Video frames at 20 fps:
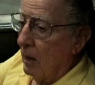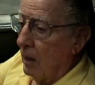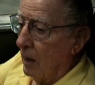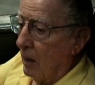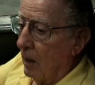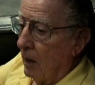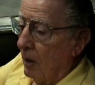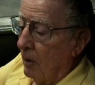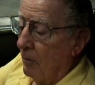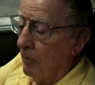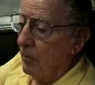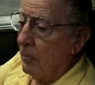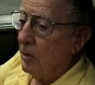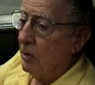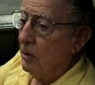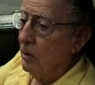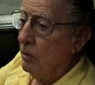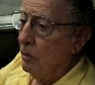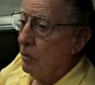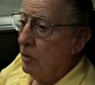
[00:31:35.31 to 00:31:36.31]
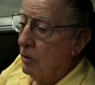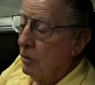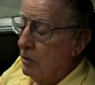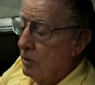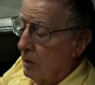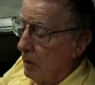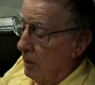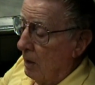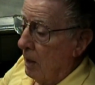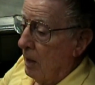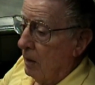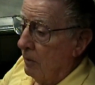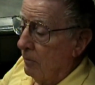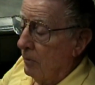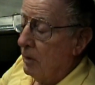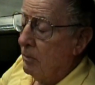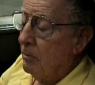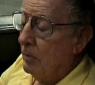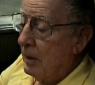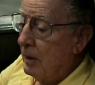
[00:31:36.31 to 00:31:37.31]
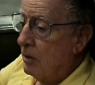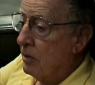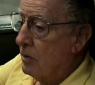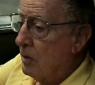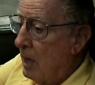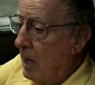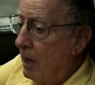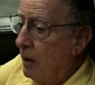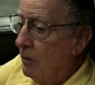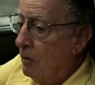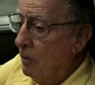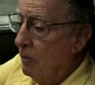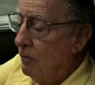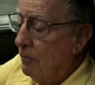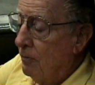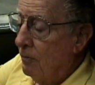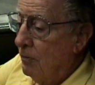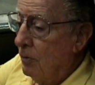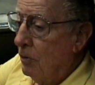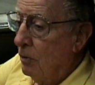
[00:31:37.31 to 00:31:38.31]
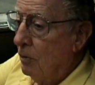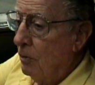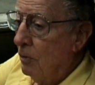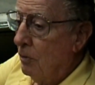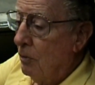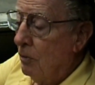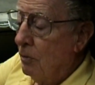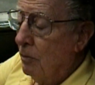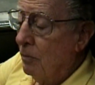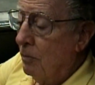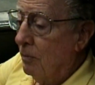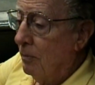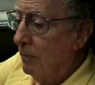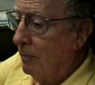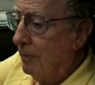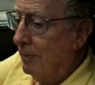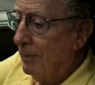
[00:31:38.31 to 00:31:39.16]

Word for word: Um, you use a lot of it because now you've you